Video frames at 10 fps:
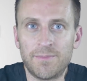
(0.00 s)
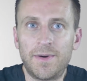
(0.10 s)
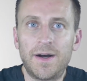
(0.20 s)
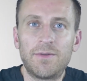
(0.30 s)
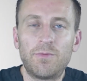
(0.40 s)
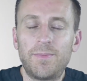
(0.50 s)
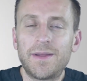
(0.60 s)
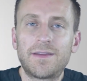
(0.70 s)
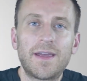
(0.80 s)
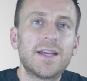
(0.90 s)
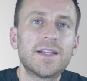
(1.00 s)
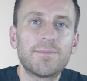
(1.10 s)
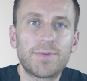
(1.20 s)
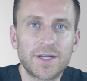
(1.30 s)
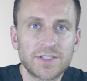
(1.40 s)
but we'll be taking
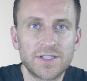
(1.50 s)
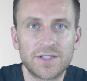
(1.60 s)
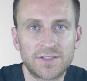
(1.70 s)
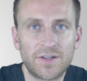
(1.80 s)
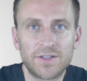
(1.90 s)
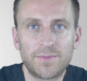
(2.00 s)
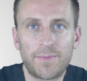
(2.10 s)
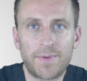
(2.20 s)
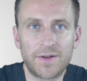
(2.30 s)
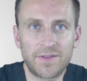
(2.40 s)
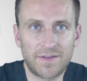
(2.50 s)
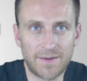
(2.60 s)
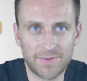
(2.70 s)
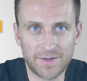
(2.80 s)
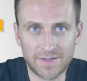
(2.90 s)
impression and starting to prepare the
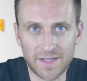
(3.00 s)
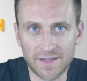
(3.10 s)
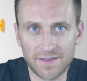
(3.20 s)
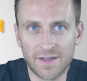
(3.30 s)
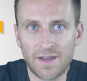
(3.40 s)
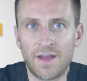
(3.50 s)
temporary teeth.